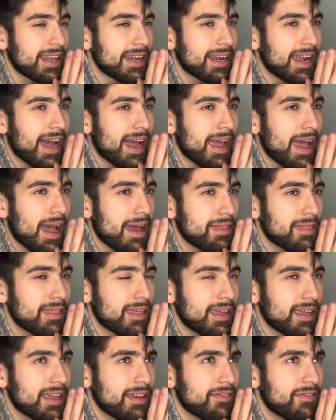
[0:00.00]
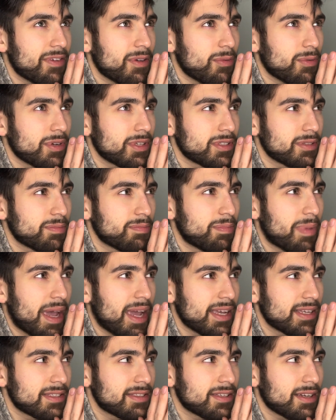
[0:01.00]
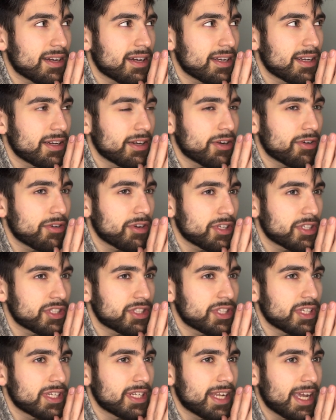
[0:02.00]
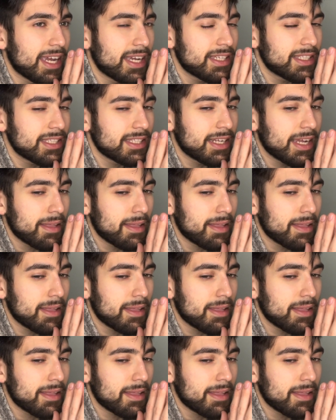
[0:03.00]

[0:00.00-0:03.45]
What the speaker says: I think if it was based on a Christian nation,